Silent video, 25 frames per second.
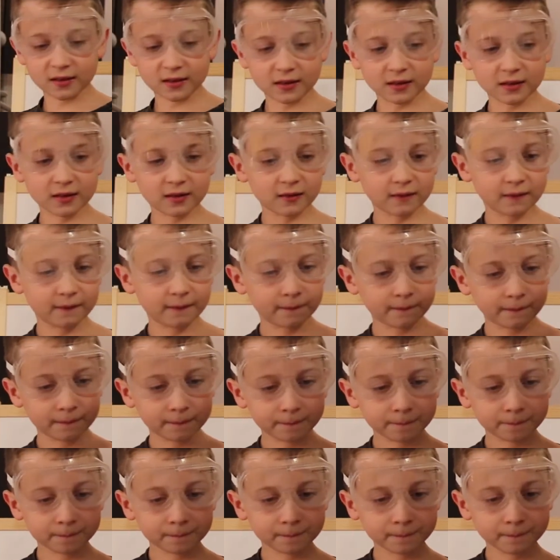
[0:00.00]
So now I
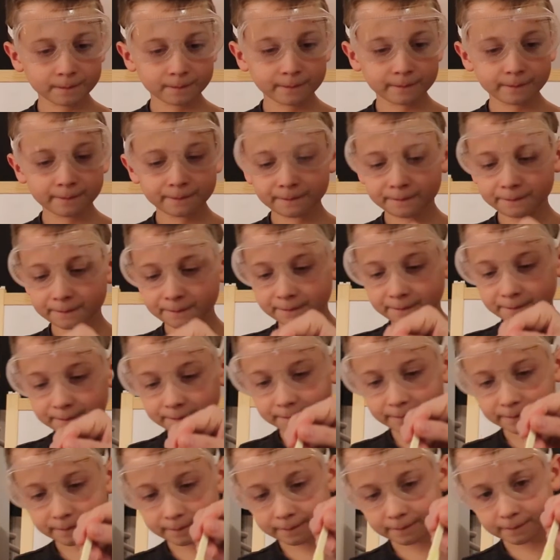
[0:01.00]
think this is a good
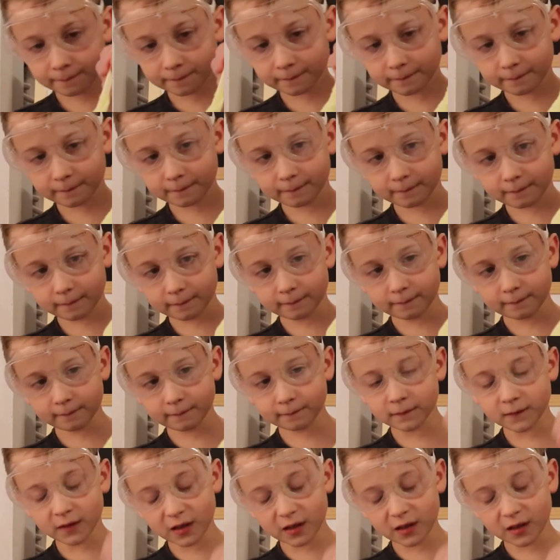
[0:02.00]
sticky. What do you think?